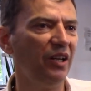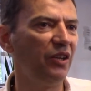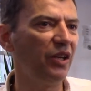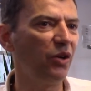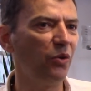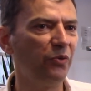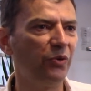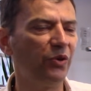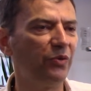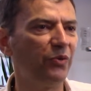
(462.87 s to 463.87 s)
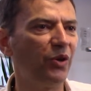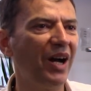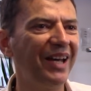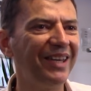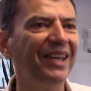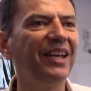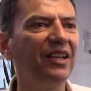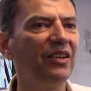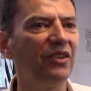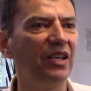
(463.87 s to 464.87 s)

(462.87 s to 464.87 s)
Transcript: they go for, for hiking,